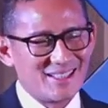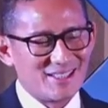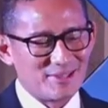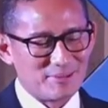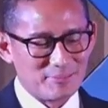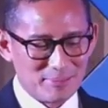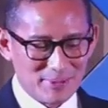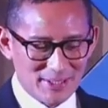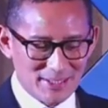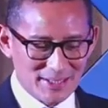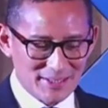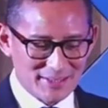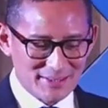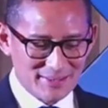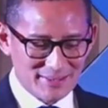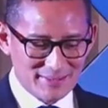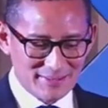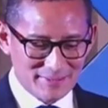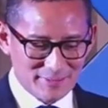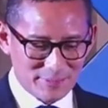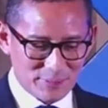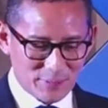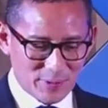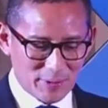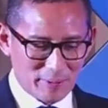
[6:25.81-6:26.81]

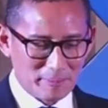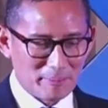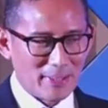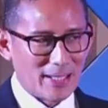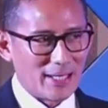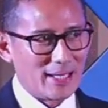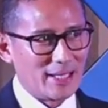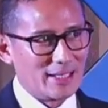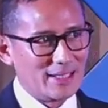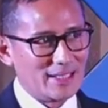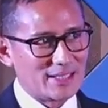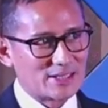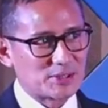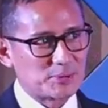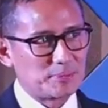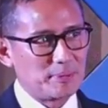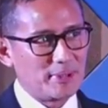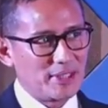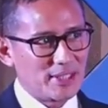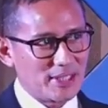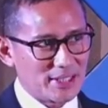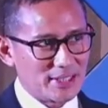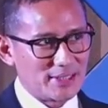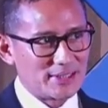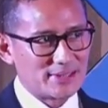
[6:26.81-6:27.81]
but from my
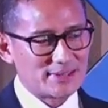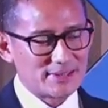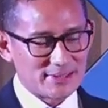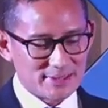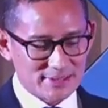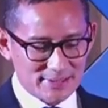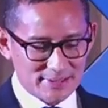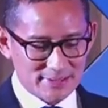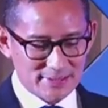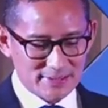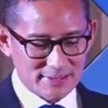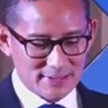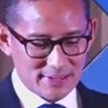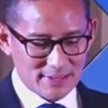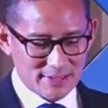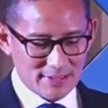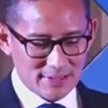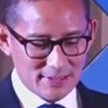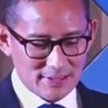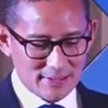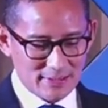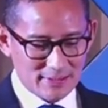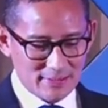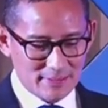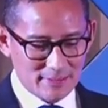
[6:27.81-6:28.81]
experience,
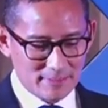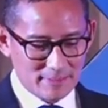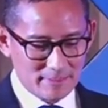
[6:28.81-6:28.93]
uh,